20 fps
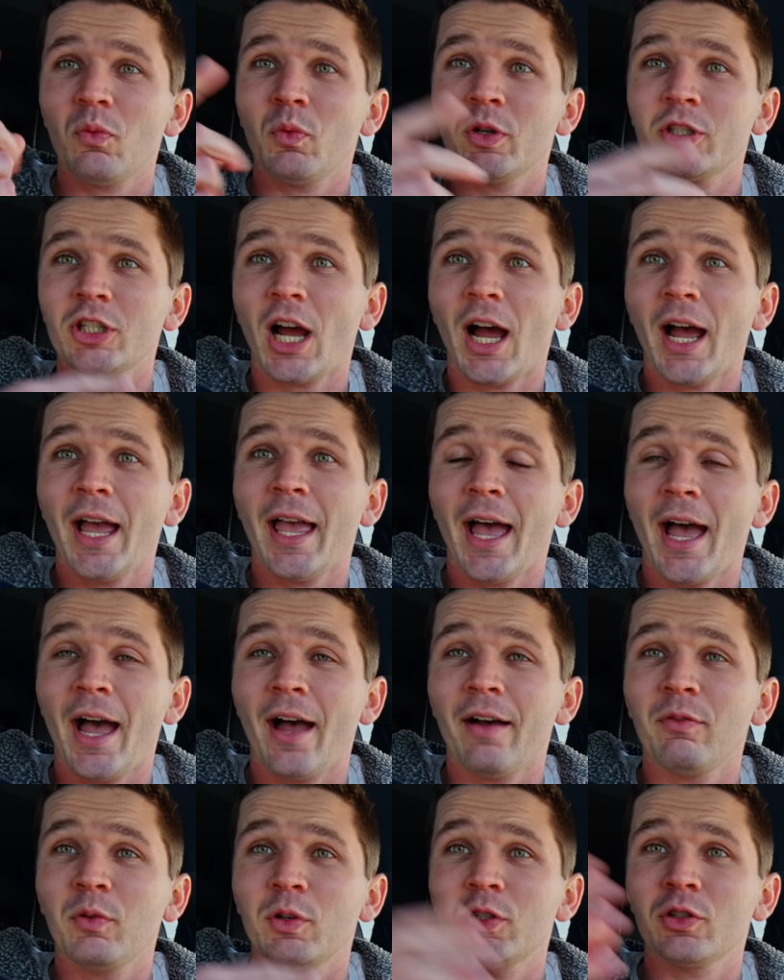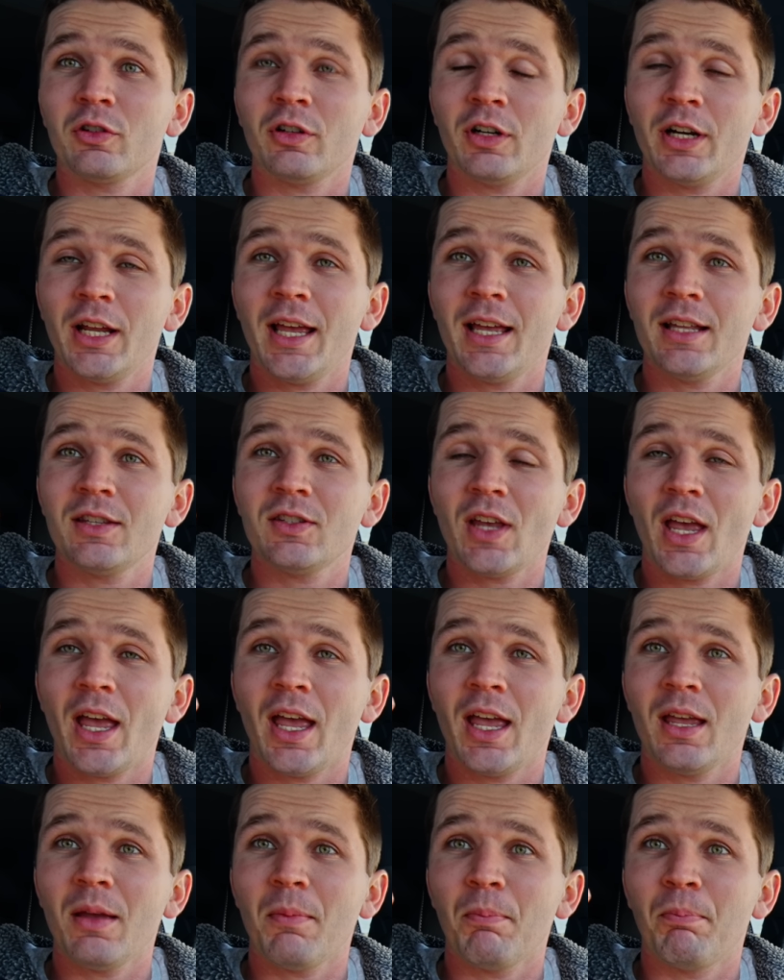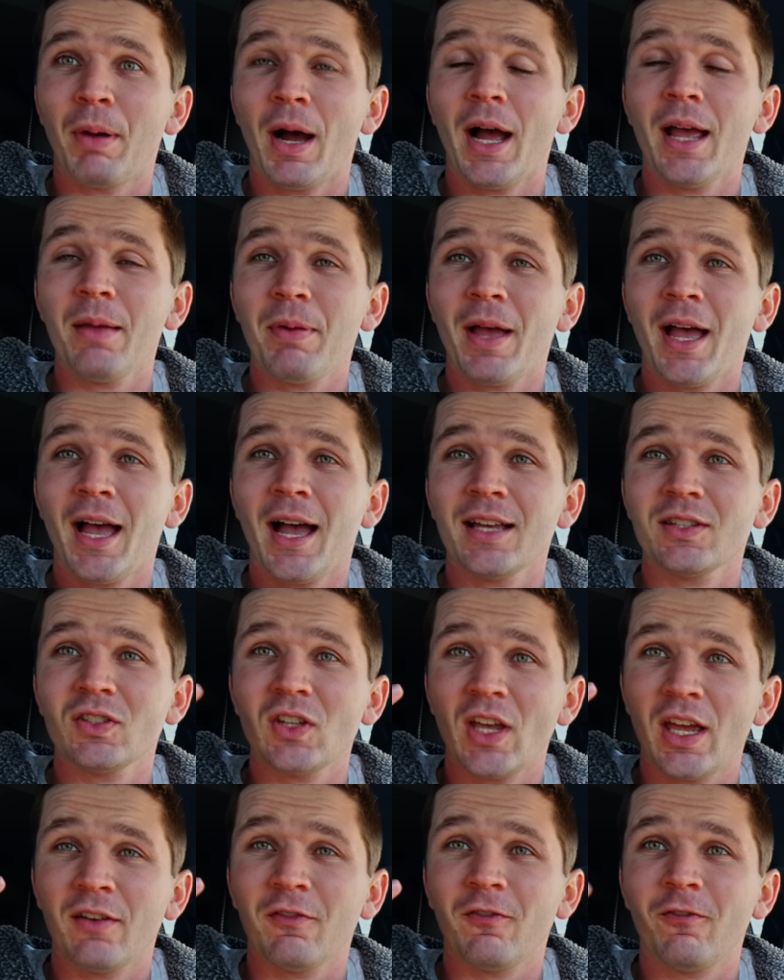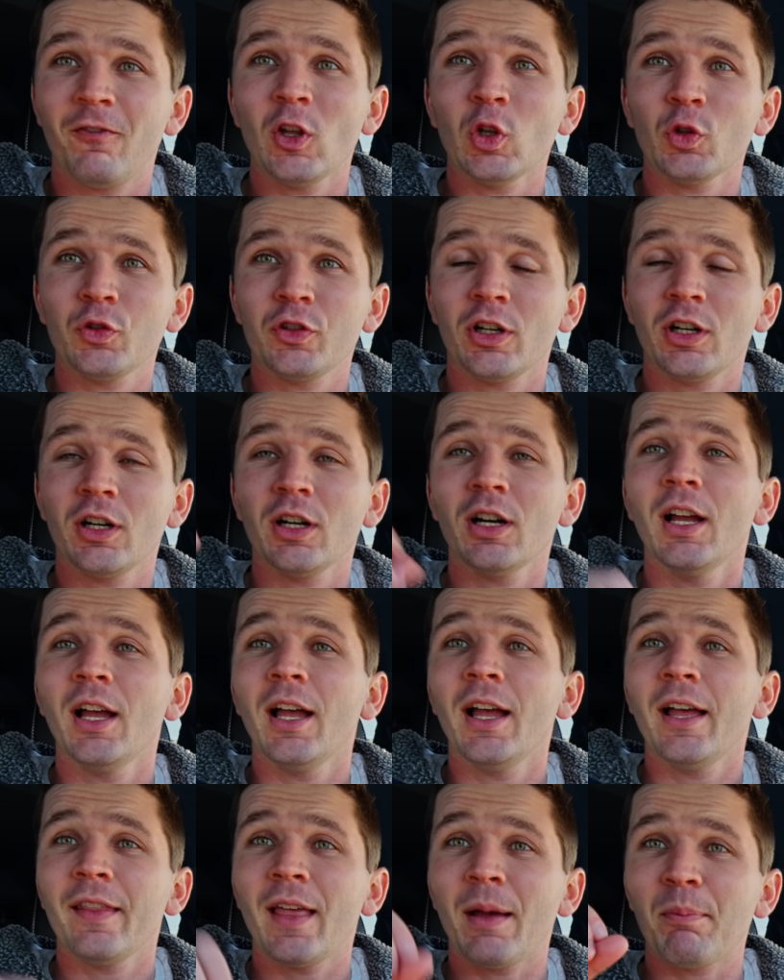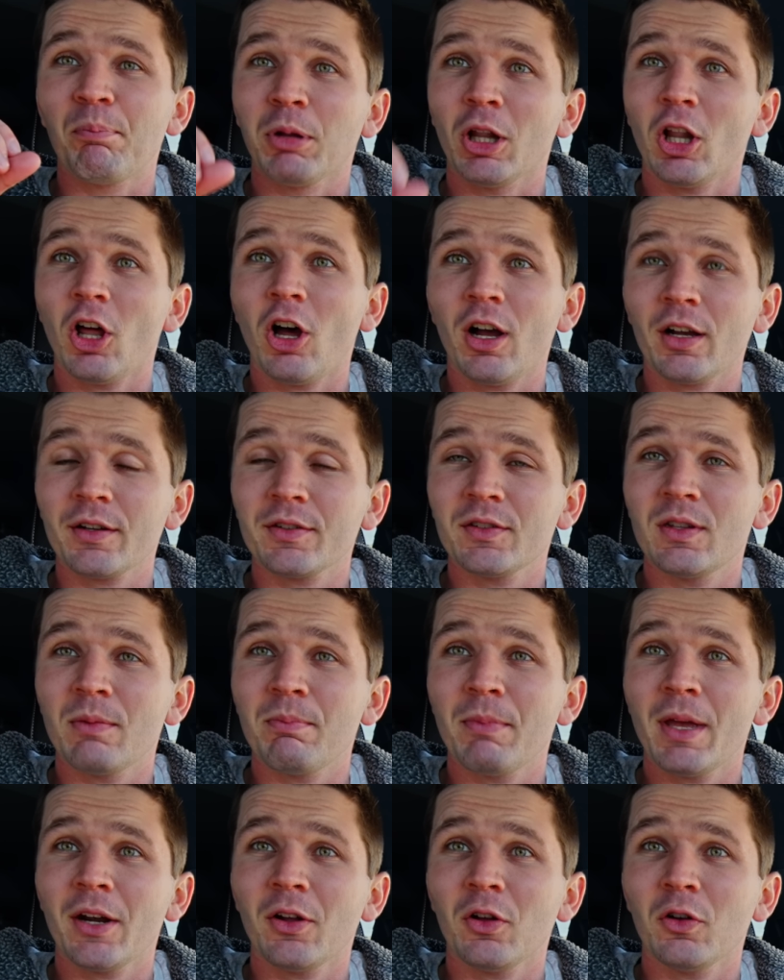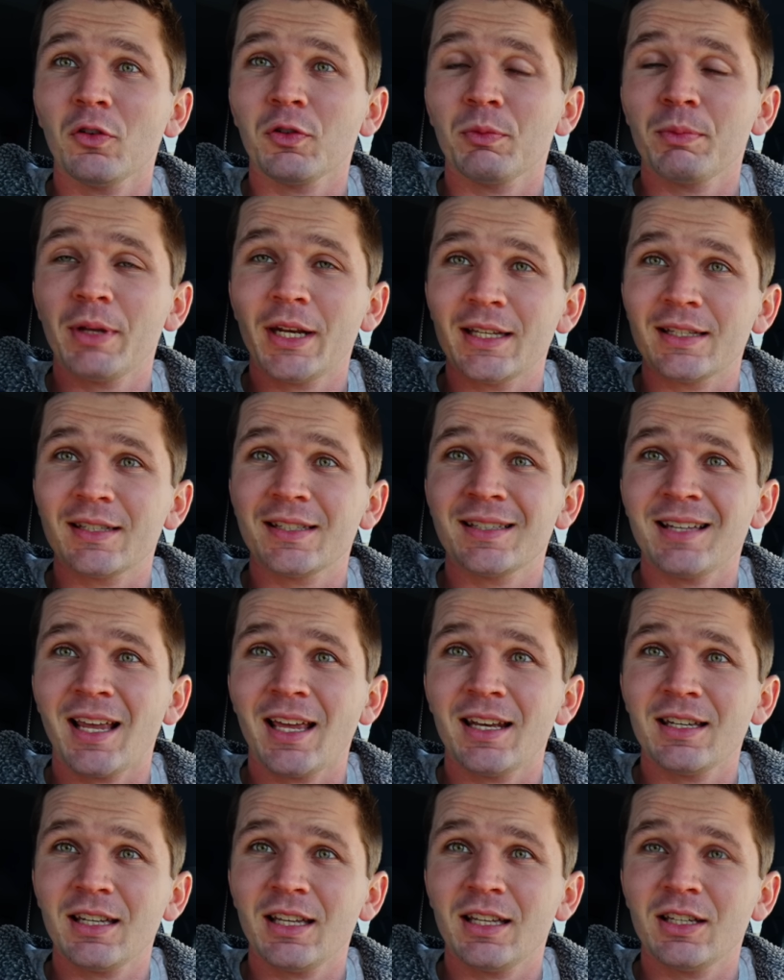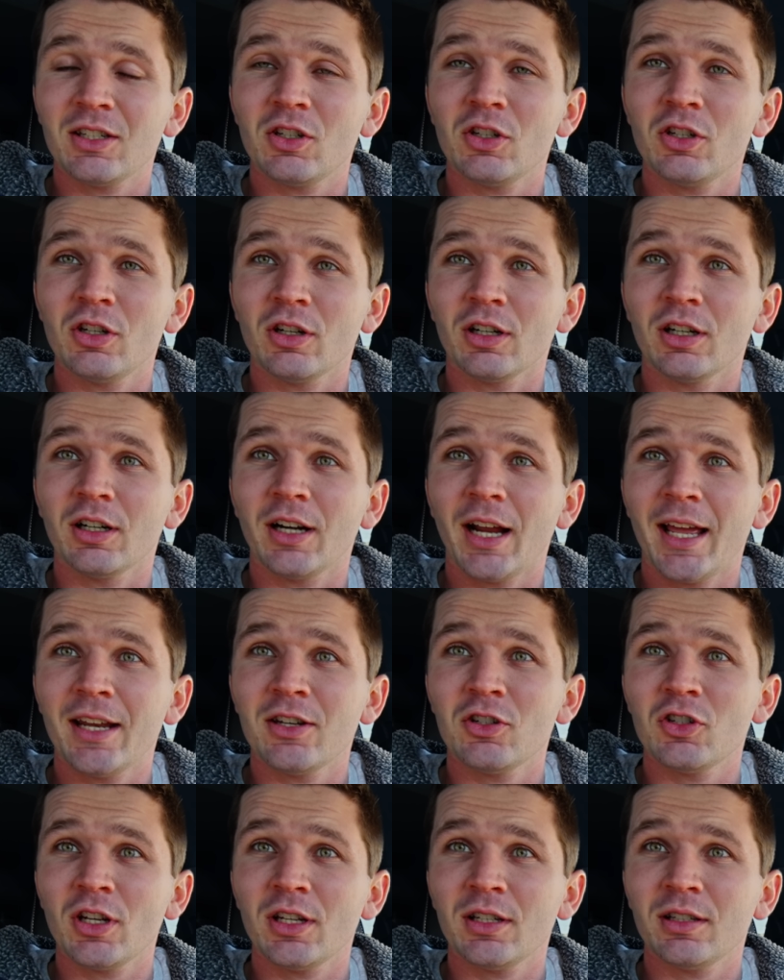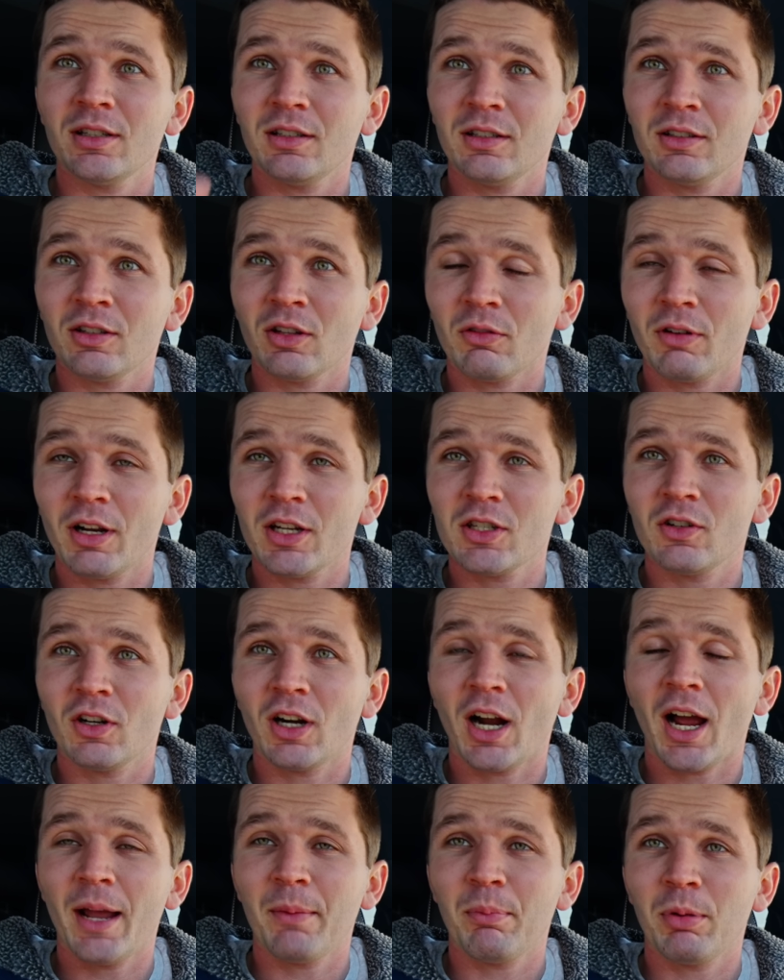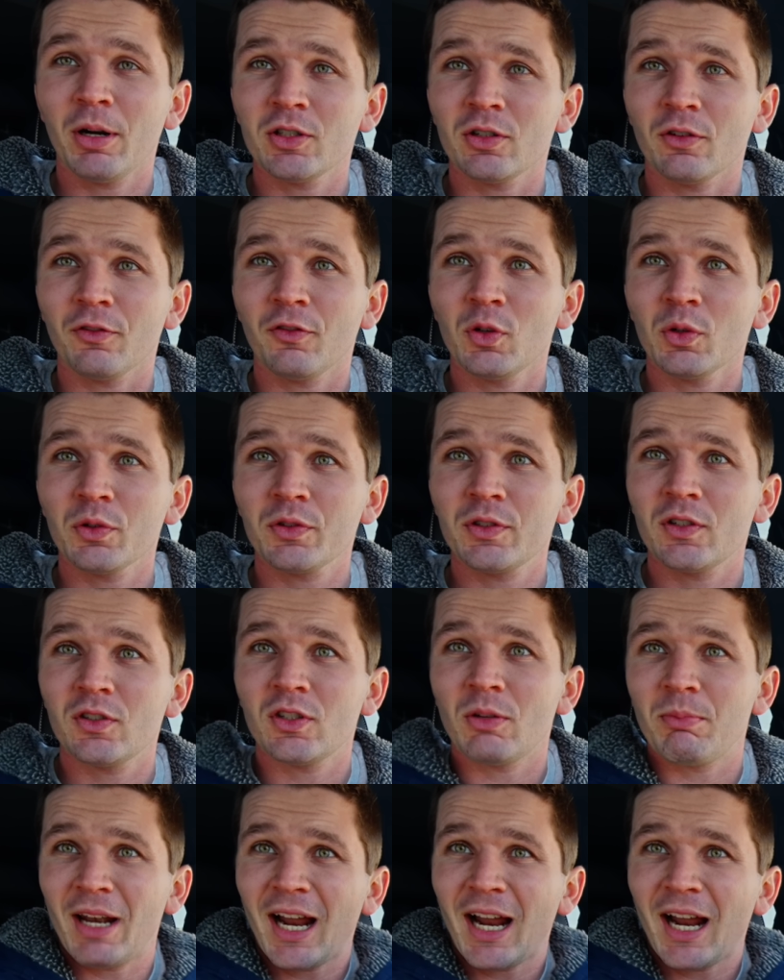which I have, which creates a bypass and filter that blocks the metal from getting sent into your engine, into the rest of your high pressure fuel system.